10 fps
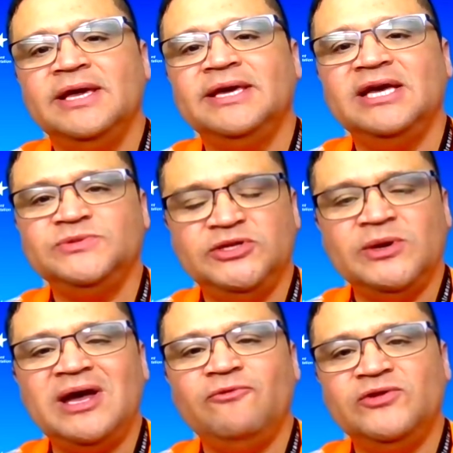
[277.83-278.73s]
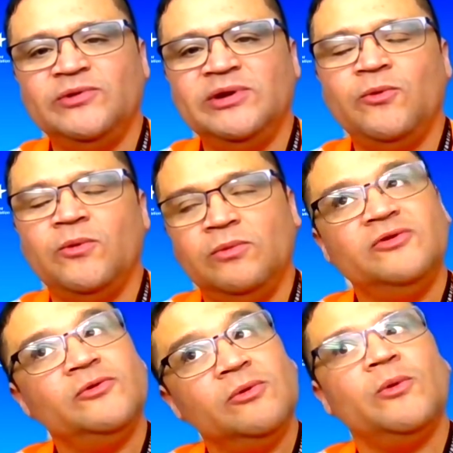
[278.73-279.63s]
in case we do have wintry
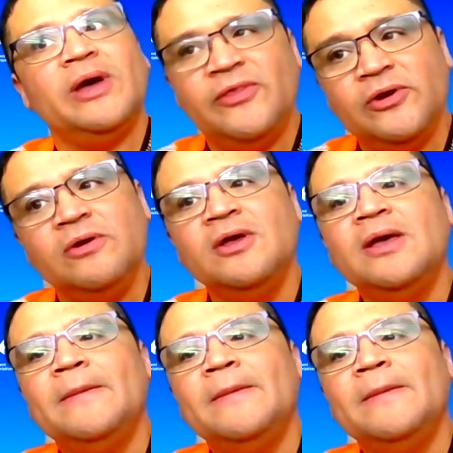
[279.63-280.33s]
weather.